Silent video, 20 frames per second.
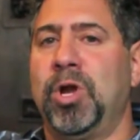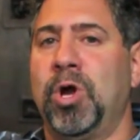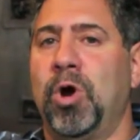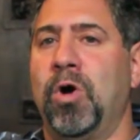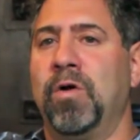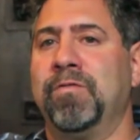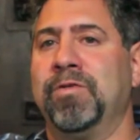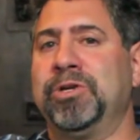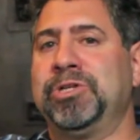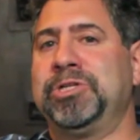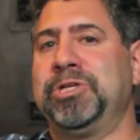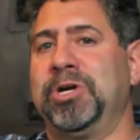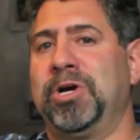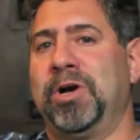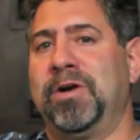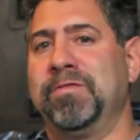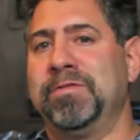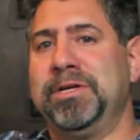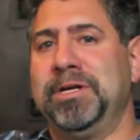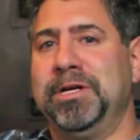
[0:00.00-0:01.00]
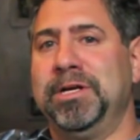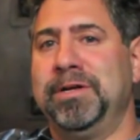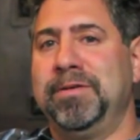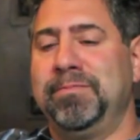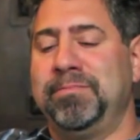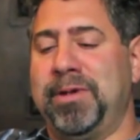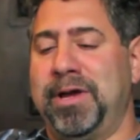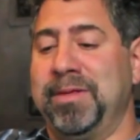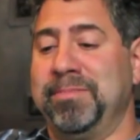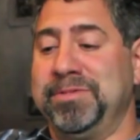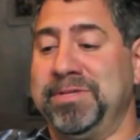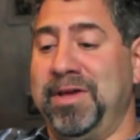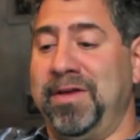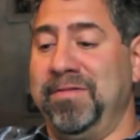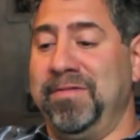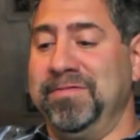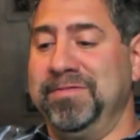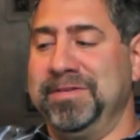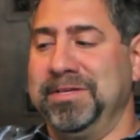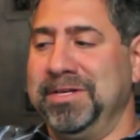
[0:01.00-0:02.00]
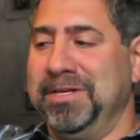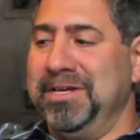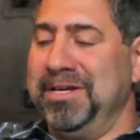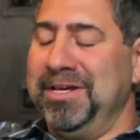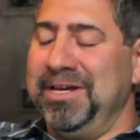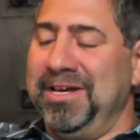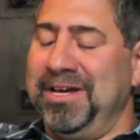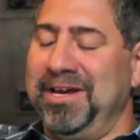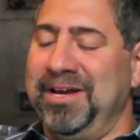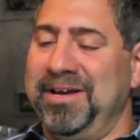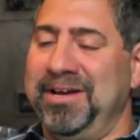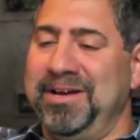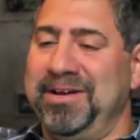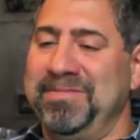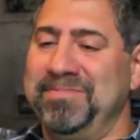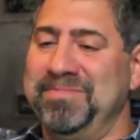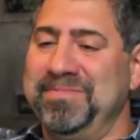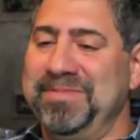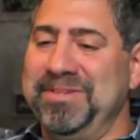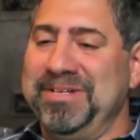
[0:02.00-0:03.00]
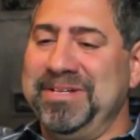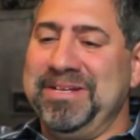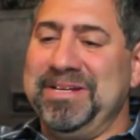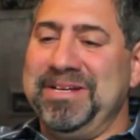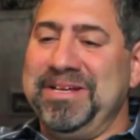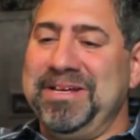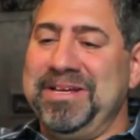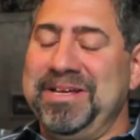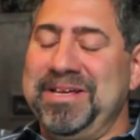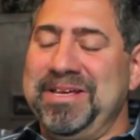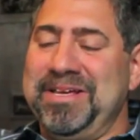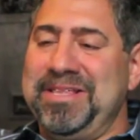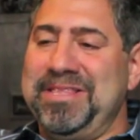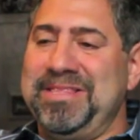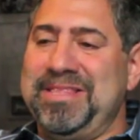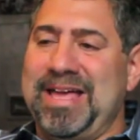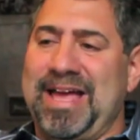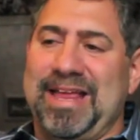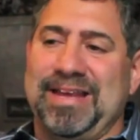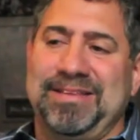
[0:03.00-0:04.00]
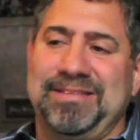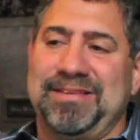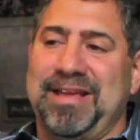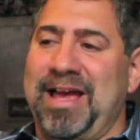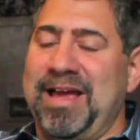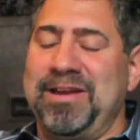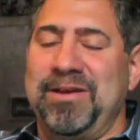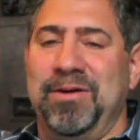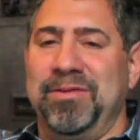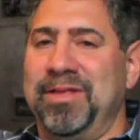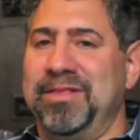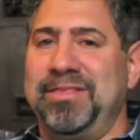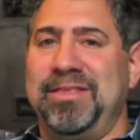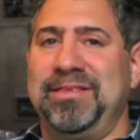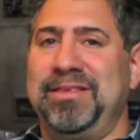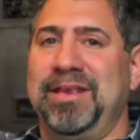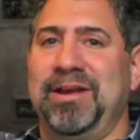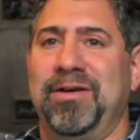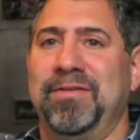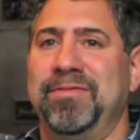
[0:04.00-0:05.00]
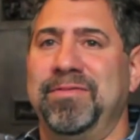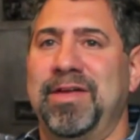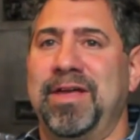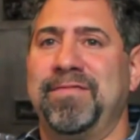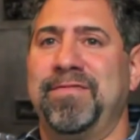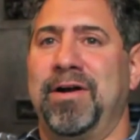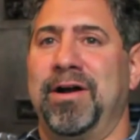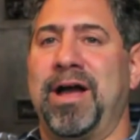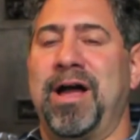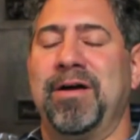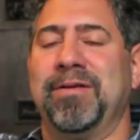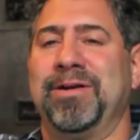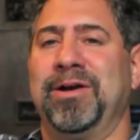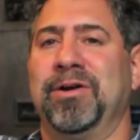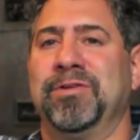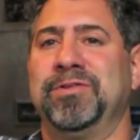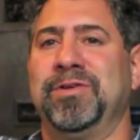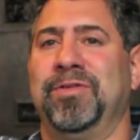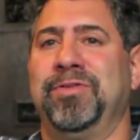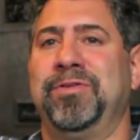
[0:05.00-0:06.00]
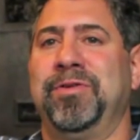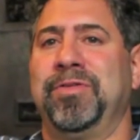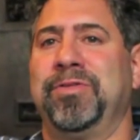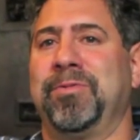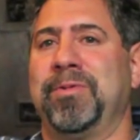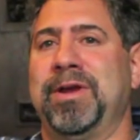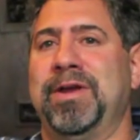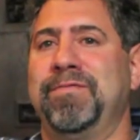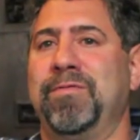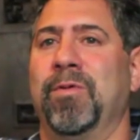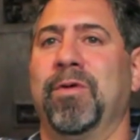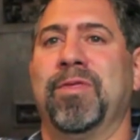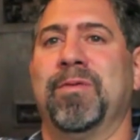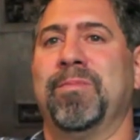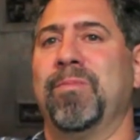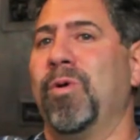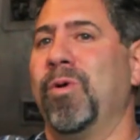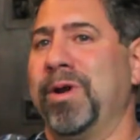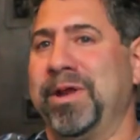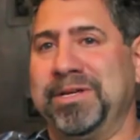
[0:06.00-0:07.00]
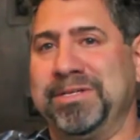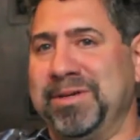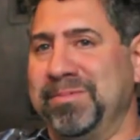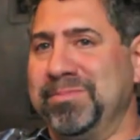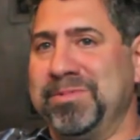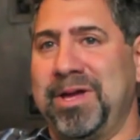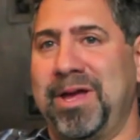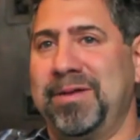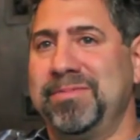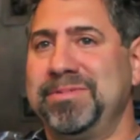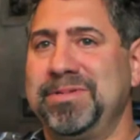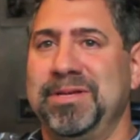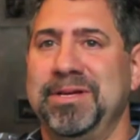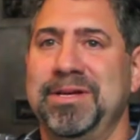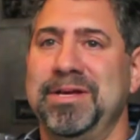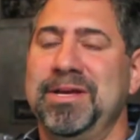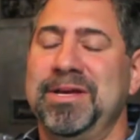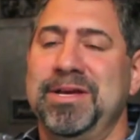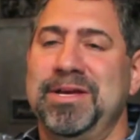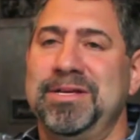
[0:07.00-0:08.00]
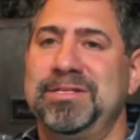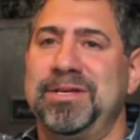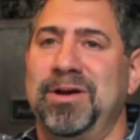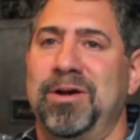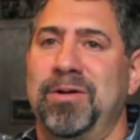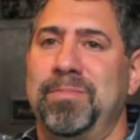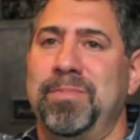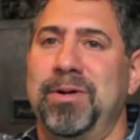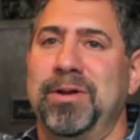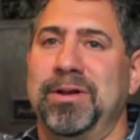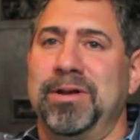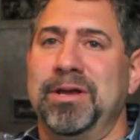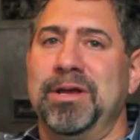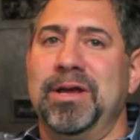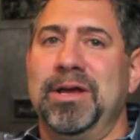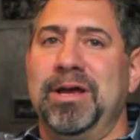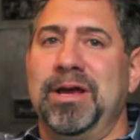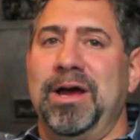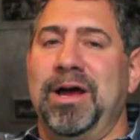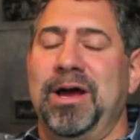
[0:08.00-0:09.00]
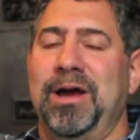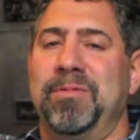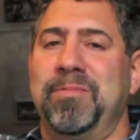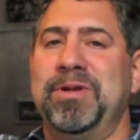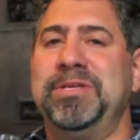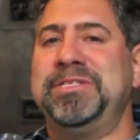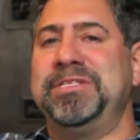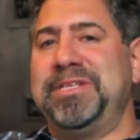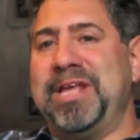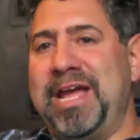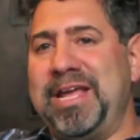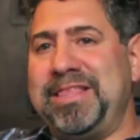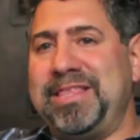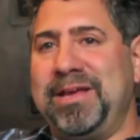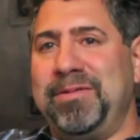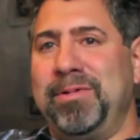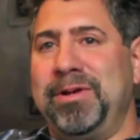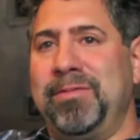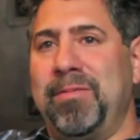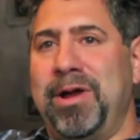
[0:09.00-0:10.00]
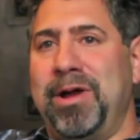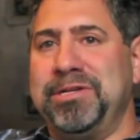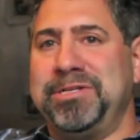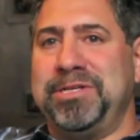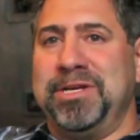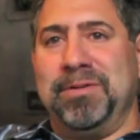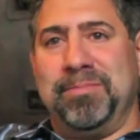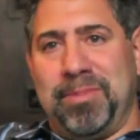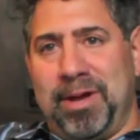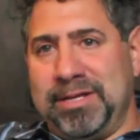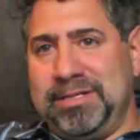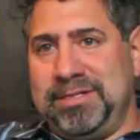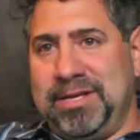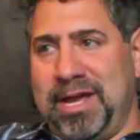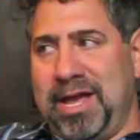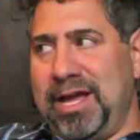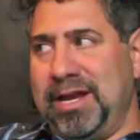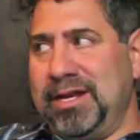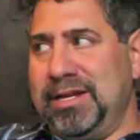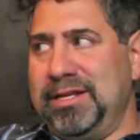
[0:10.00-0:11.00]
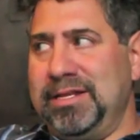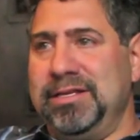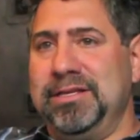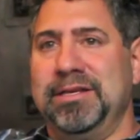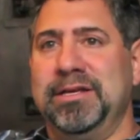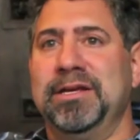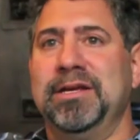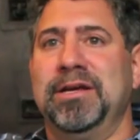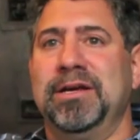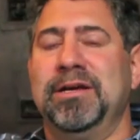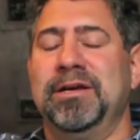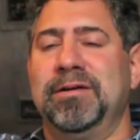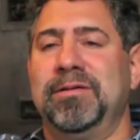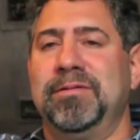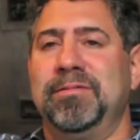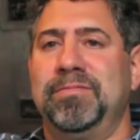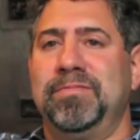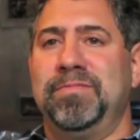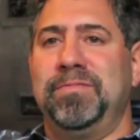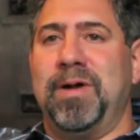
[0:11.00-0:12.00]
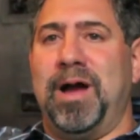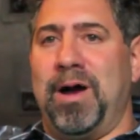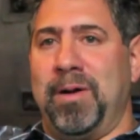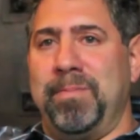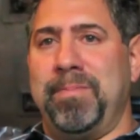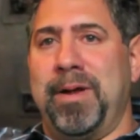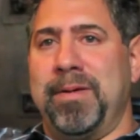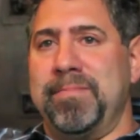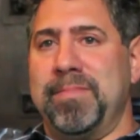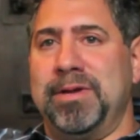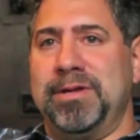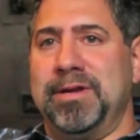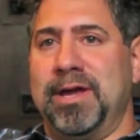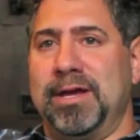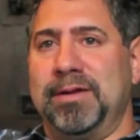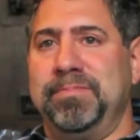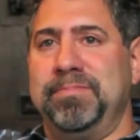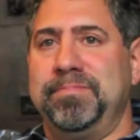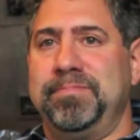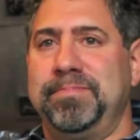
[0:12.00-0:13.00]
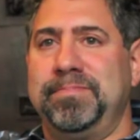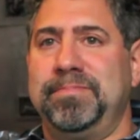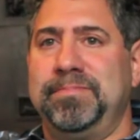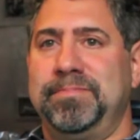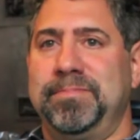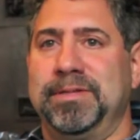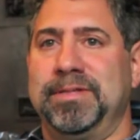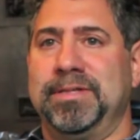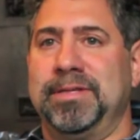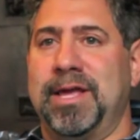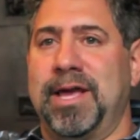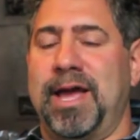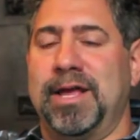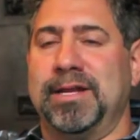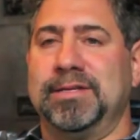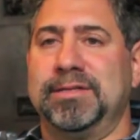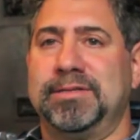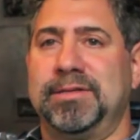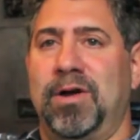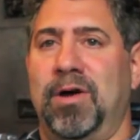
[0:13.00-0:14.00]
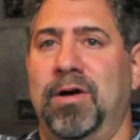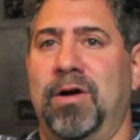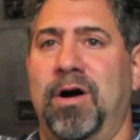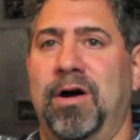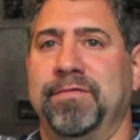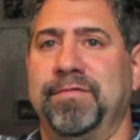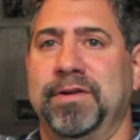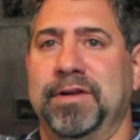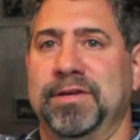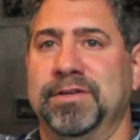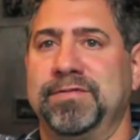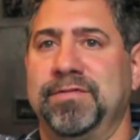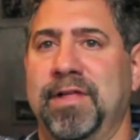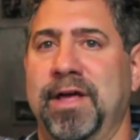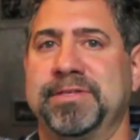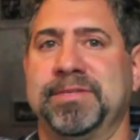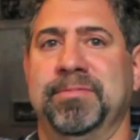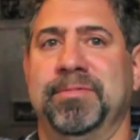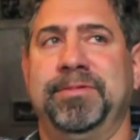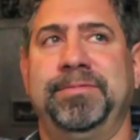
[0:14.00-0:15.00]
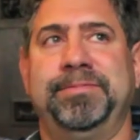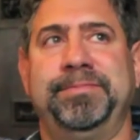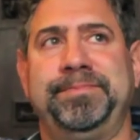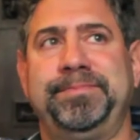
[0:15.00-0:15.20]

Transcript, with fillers: overserved by themselves. Um, that I know that you know they've hung out in here till four in the morning sometimes. So, but uh, we state that we want you in by ten and out by midnight that often is flexible.